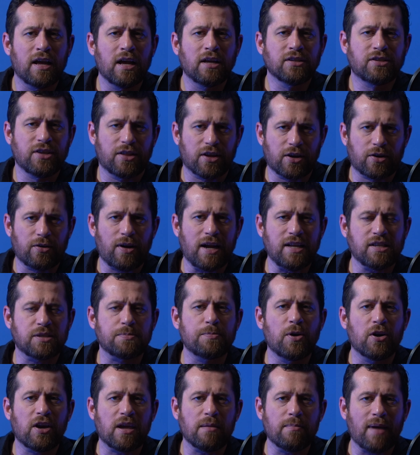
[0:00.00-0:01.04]
to the Great
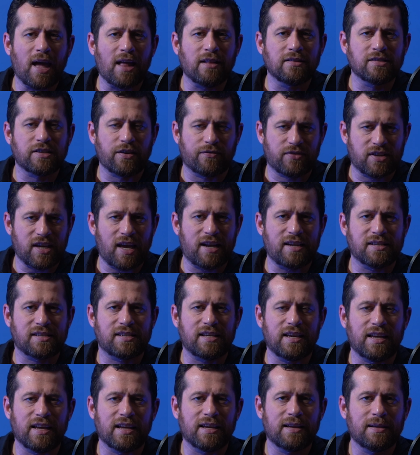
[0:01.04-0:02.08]
Smoky Mountains of
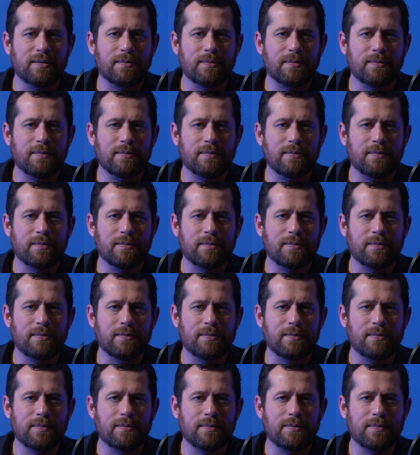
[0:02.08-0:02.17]
Tennessee.